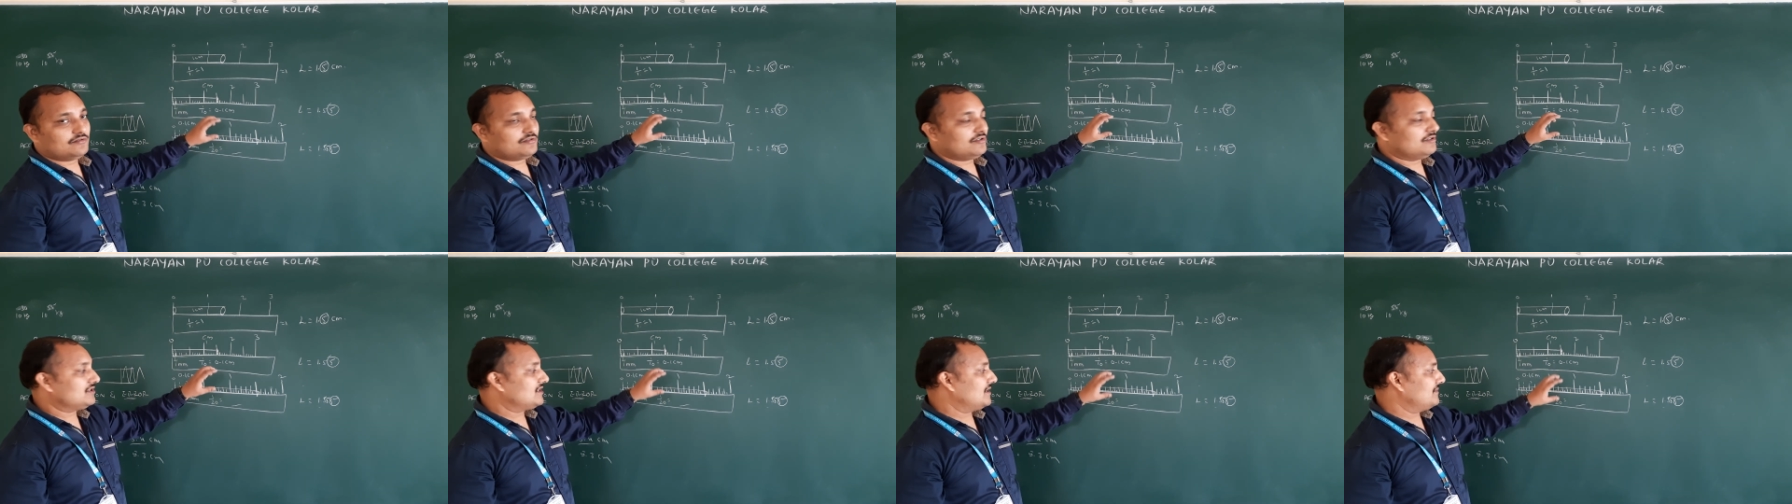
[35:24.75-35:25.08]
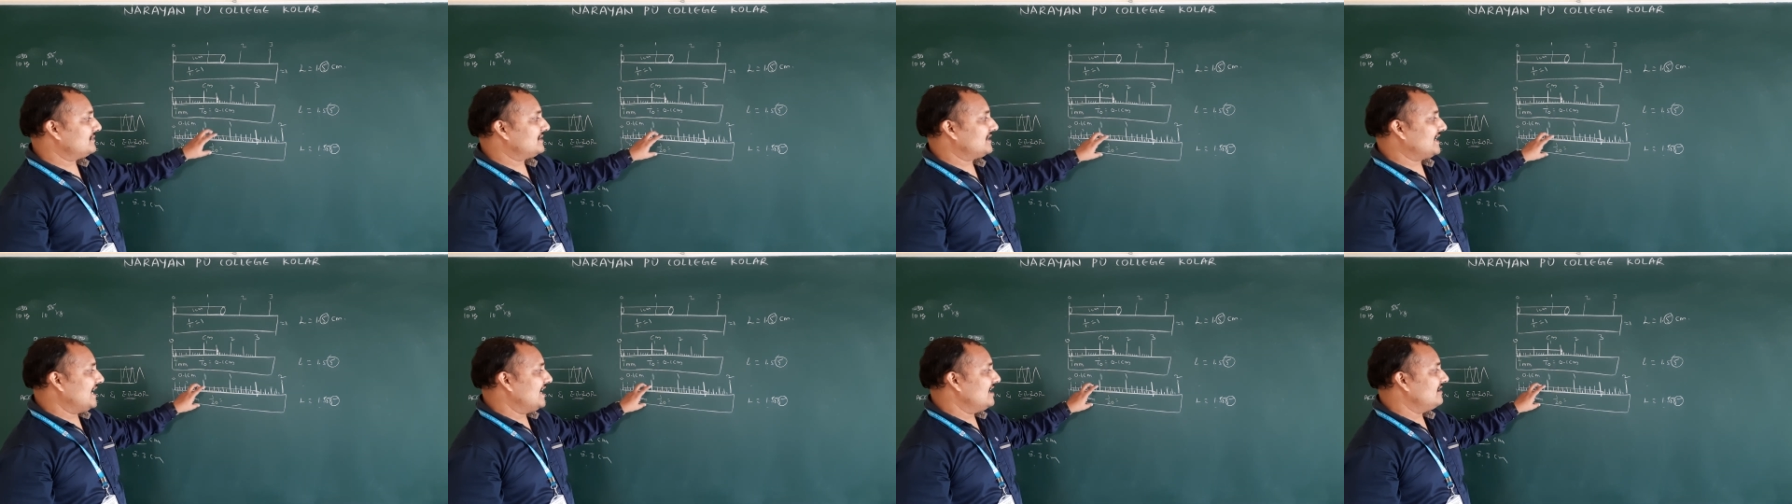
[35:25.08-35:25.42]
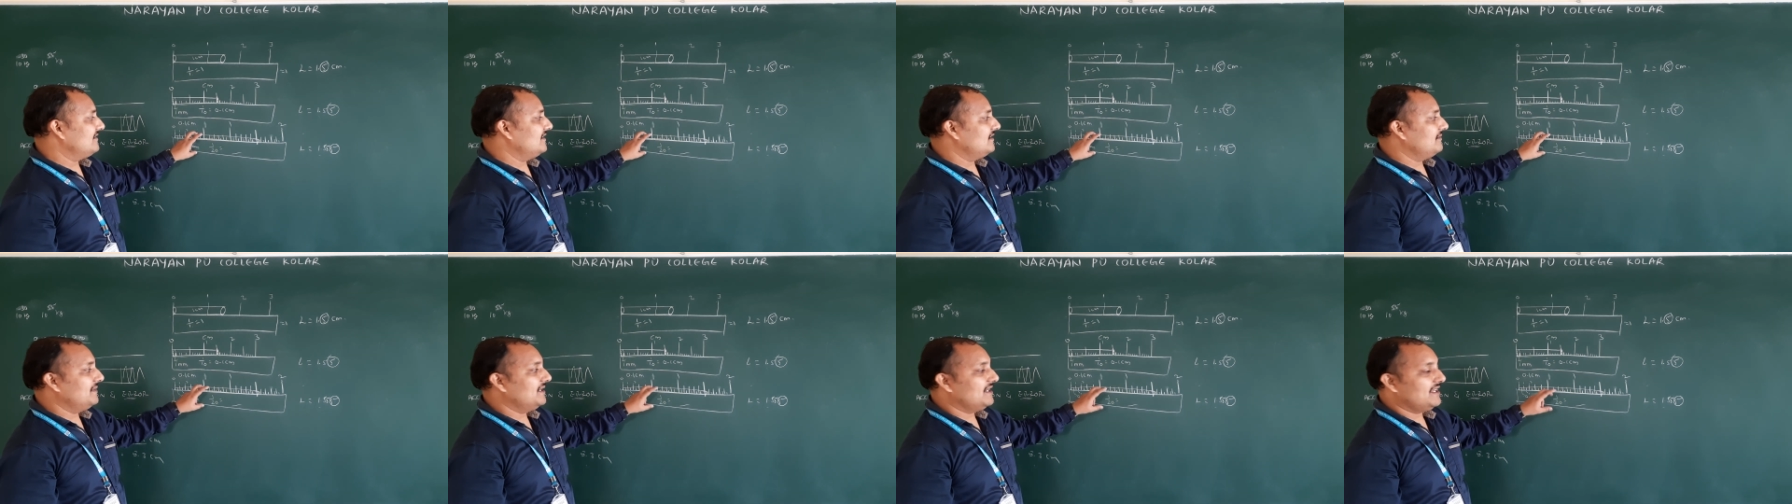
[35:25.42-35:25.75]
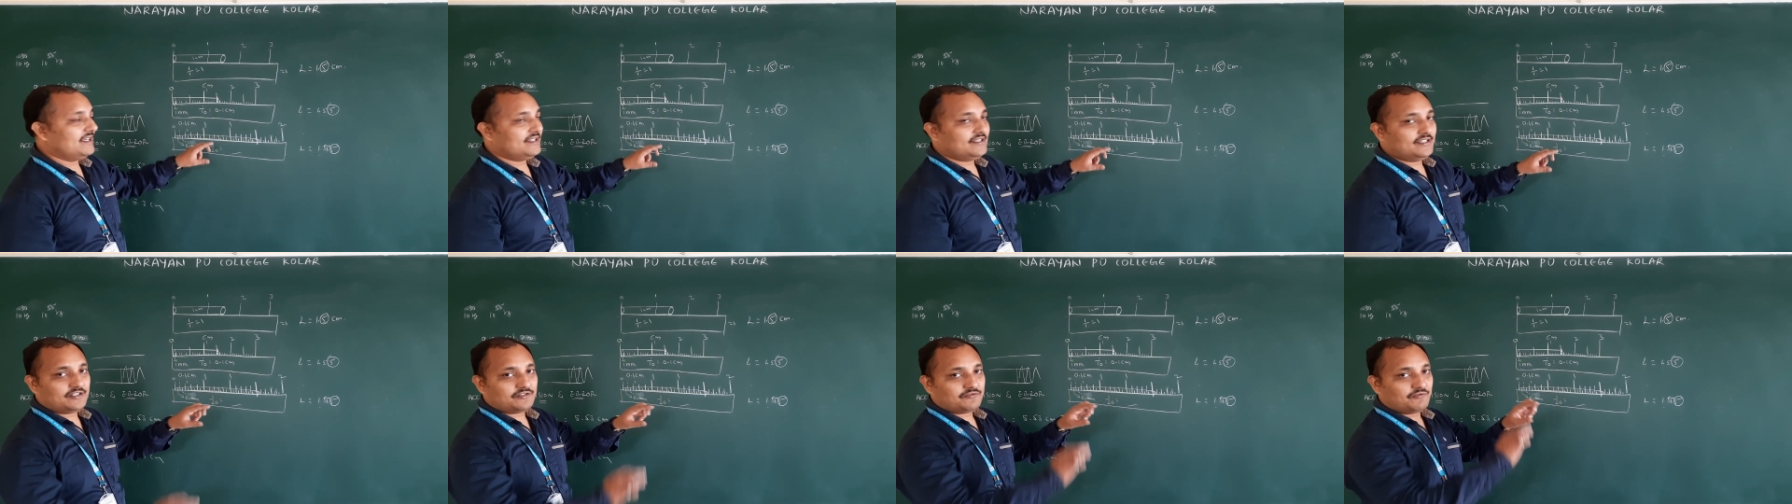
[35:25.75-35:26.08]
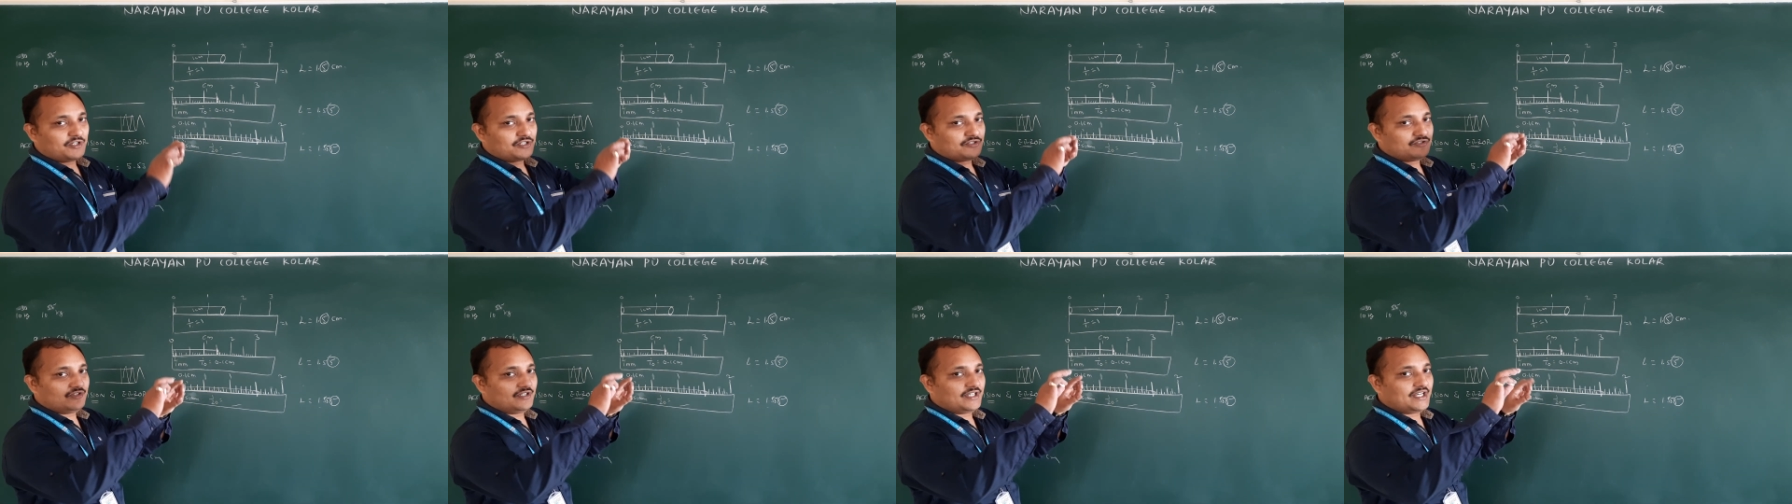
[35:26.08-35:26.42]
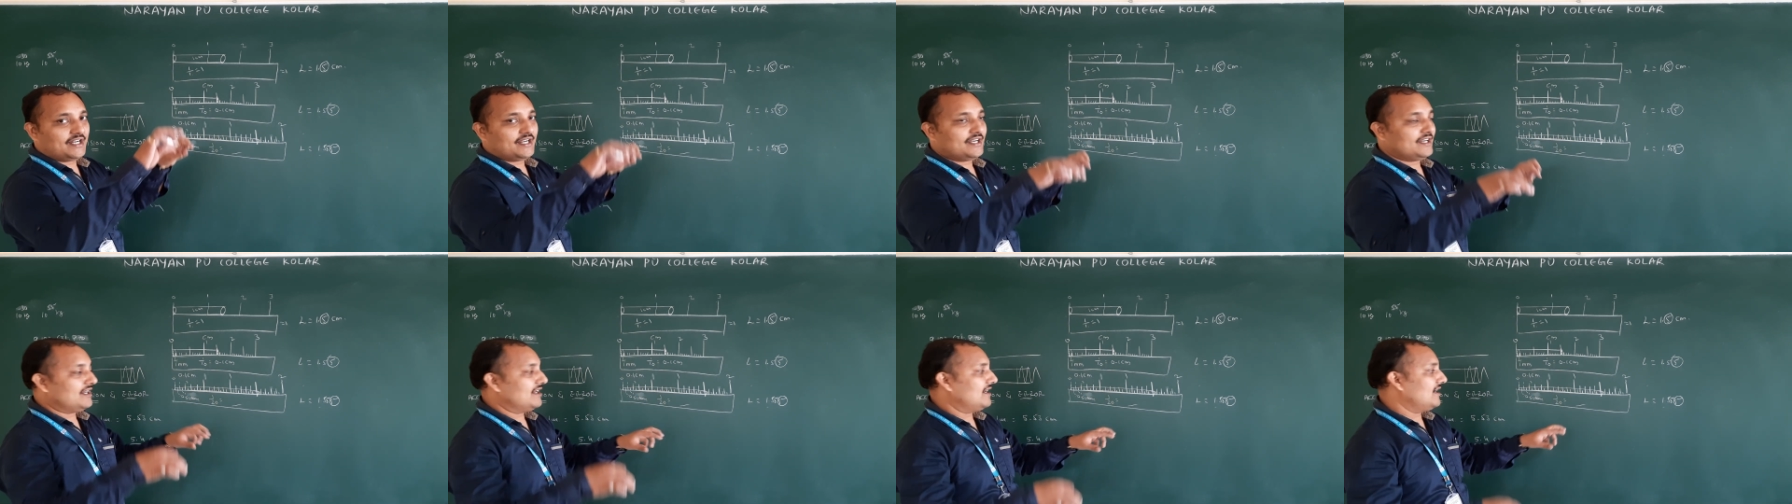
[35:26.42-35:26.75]
So some scales will be like this. Once you
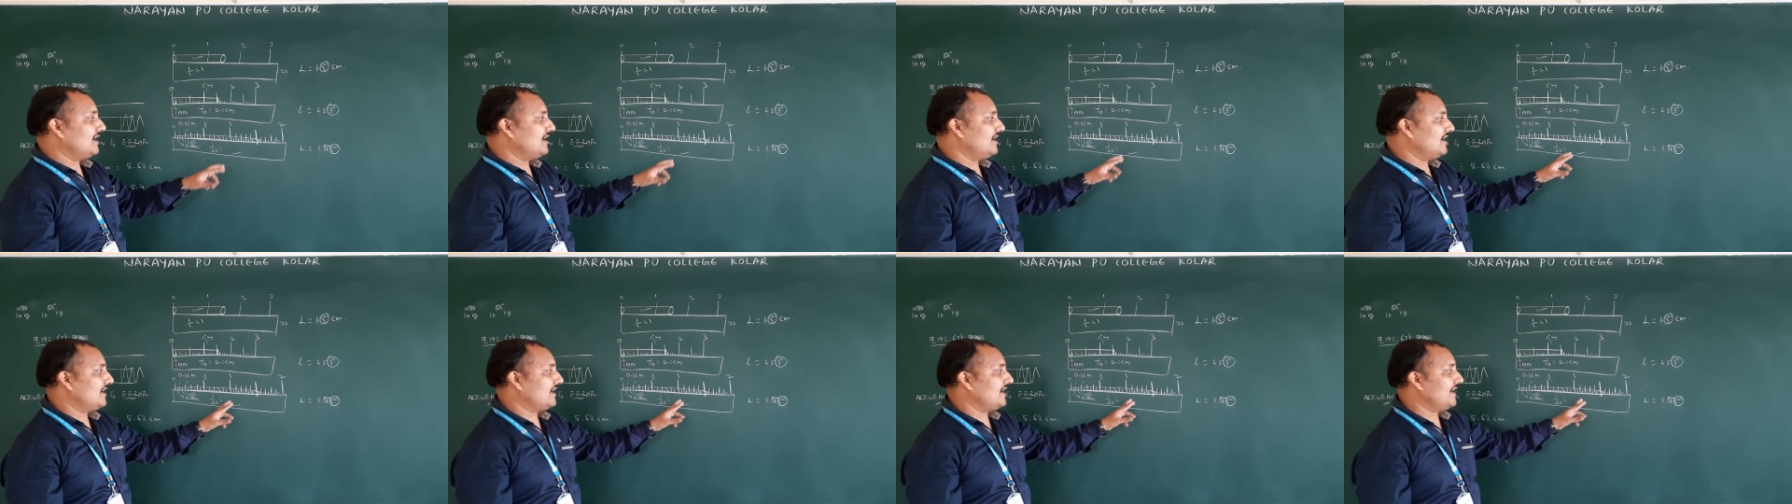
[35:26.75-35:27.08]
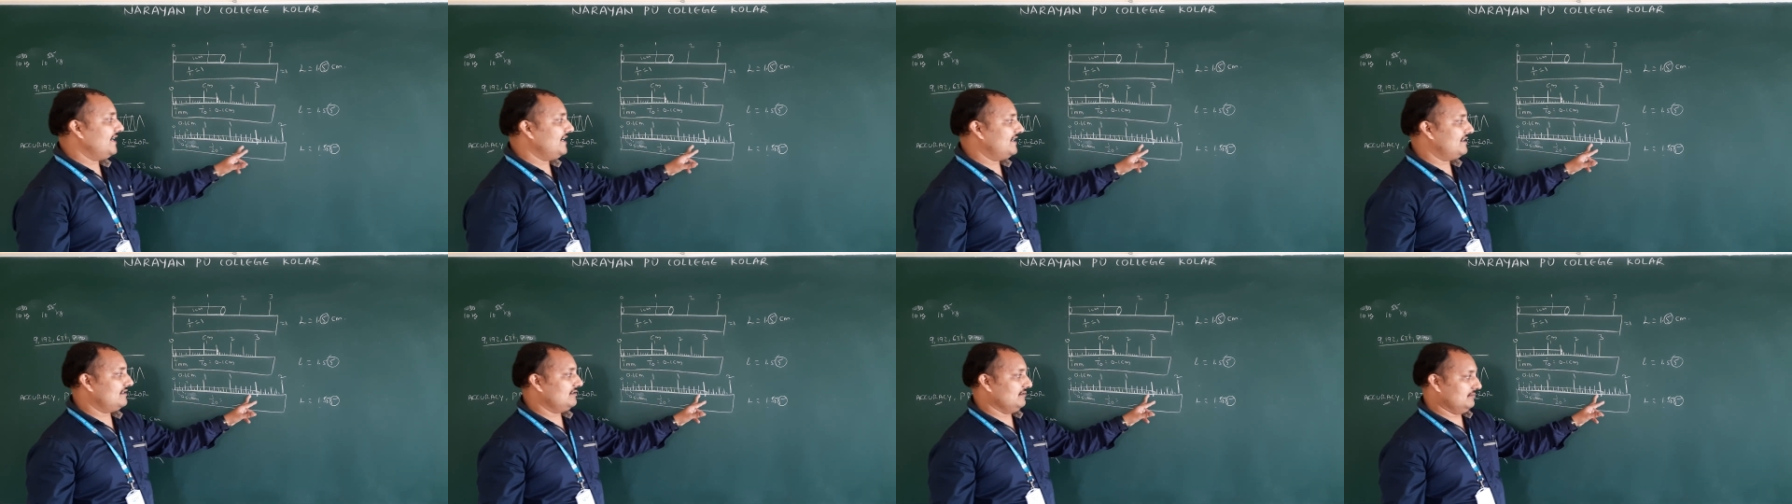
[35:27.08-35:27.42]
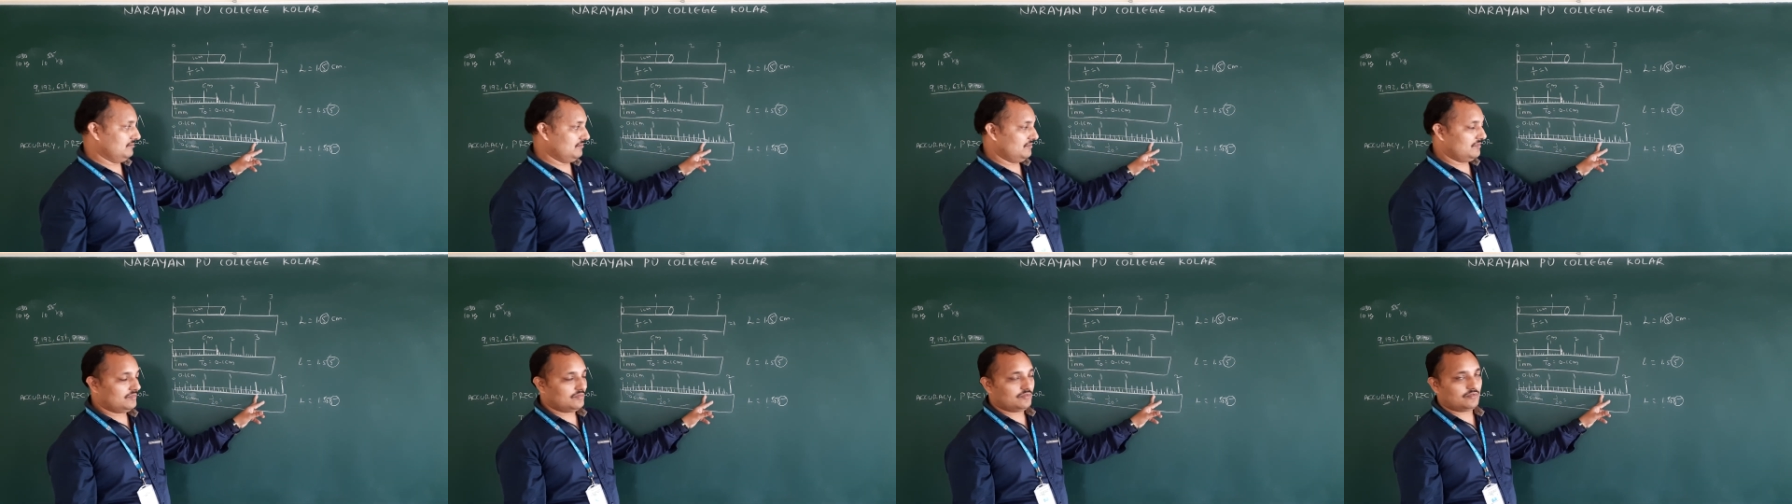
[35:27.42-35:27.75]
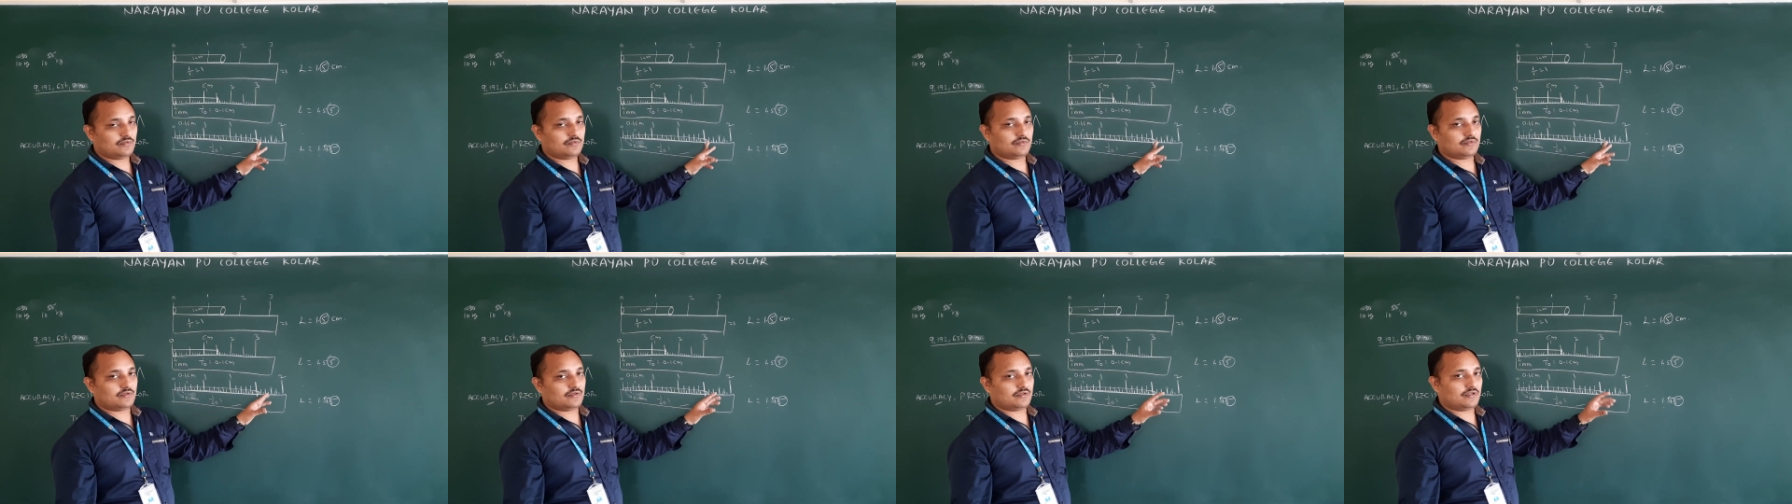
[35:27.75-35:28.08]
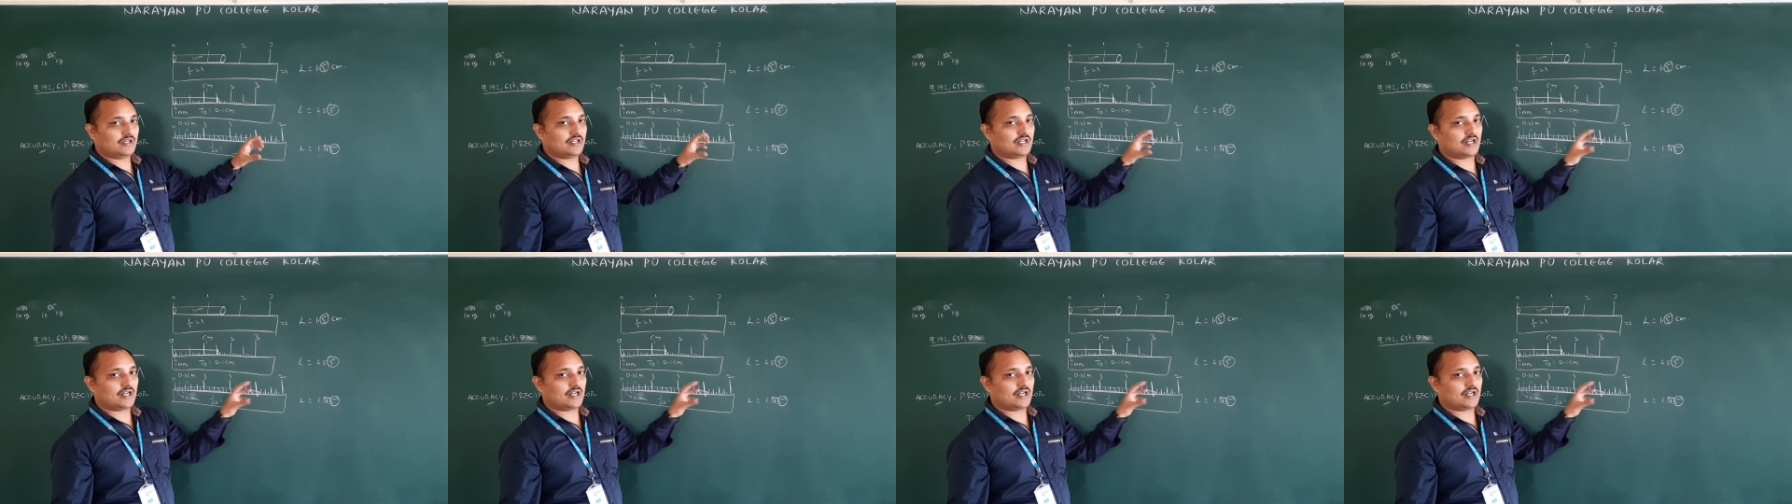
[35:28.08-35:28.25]
can draw and write,